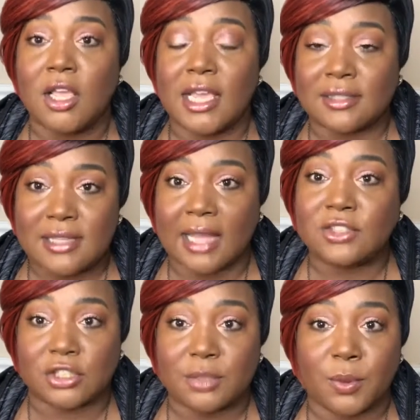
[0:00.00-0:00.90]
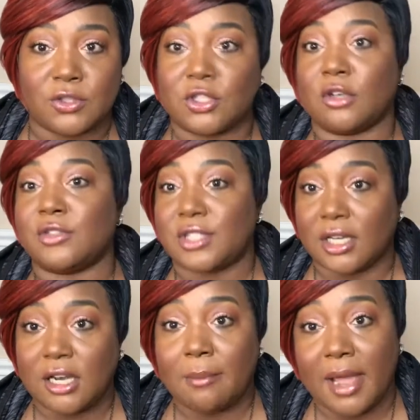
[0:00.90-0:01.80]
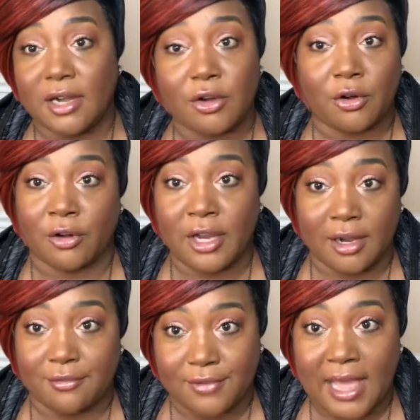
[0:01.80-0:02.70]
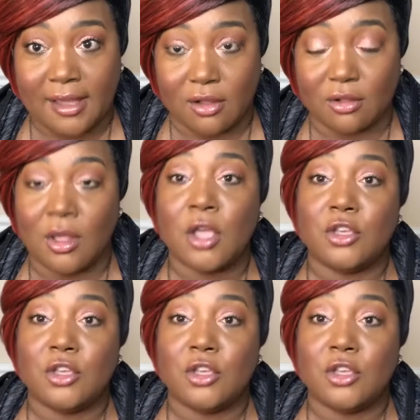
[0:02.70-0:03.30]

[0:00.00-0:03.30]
It's not just supposed to go sit in a binder or in a file.